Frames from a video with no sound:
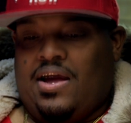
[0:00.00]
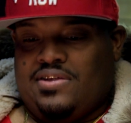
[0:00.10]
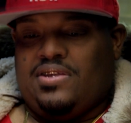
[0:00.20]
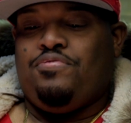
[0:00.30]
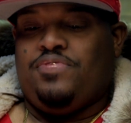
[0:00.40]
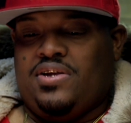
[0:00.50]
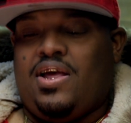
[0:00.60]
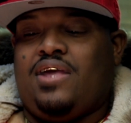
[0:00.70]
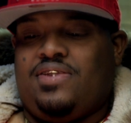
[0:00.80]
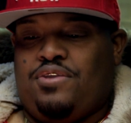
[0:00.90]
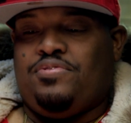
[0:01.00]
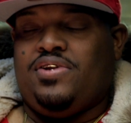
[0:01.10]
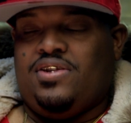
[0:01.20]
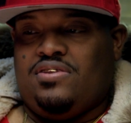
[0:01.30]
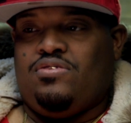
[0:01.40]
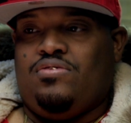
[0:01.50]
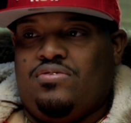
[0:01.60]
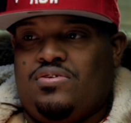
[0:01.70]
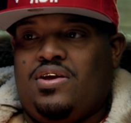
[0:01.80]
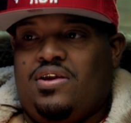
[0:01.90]
I definitely
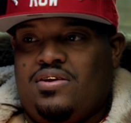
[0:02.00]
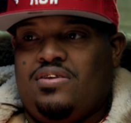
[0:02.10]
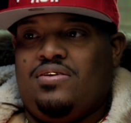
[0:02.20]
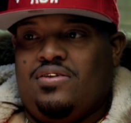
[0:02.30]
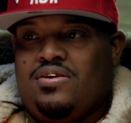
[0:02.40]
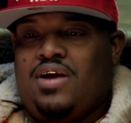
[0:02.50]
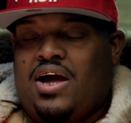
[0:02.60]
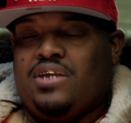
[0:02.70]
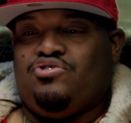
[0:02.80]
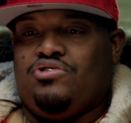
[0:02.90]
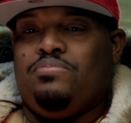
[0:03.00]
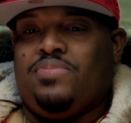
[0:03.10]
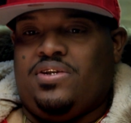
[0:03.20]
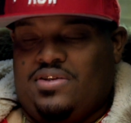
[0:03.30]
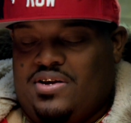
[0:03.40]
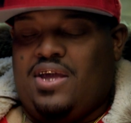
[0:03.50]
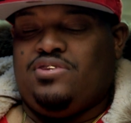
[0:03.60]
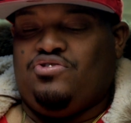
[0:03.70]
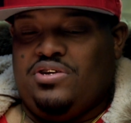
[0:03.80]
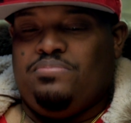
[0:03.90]
do. Yeah. I dreamed it. Yeah,
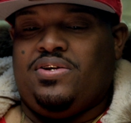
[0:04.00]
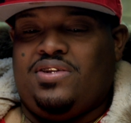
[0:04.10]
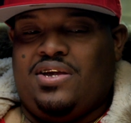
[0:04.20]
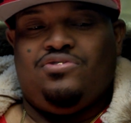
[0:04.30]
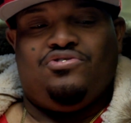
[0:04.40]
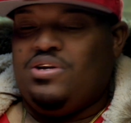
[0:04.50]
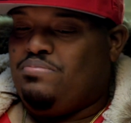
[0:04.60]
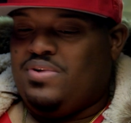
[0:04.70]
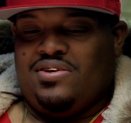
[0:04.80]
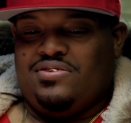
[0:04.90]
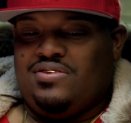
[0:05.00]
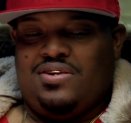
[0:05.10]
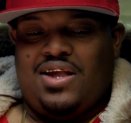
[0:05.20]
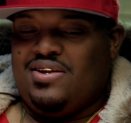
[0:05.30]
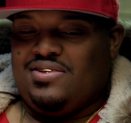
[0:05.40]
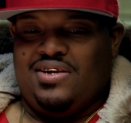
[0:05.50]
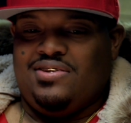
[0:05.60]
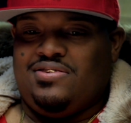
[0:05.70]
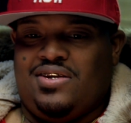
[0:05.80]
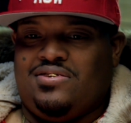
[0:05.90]
I dreamed it. I dreamed this. A lot of
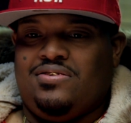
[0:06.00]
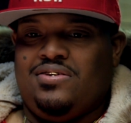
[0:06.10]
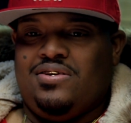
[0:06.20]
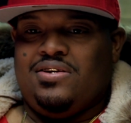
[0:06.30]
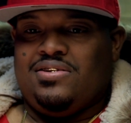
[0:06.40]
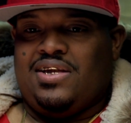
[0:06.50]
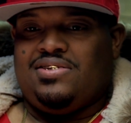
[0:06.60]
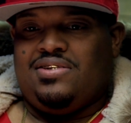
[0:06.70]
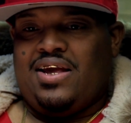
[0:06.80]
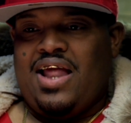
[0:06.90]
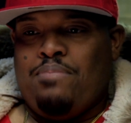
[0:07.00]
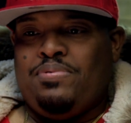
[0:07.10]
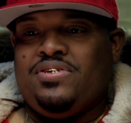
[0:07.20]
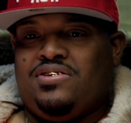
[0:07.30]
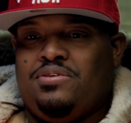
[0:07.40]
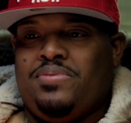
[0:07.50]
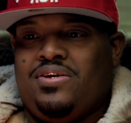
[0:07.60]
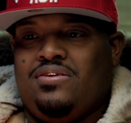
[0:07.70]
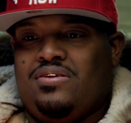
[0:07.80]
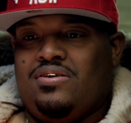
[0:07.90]
things that happens to
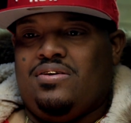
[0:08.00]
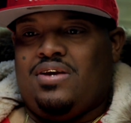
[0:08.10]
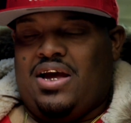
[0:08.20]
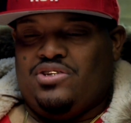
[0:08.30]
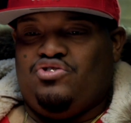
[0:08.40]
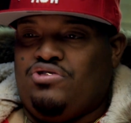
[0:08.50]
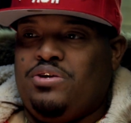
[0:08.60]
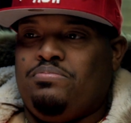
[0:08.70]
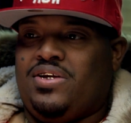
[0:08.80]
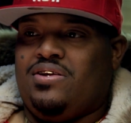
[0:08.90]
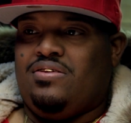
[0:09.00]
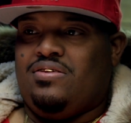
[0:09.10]
me, I dreamed it.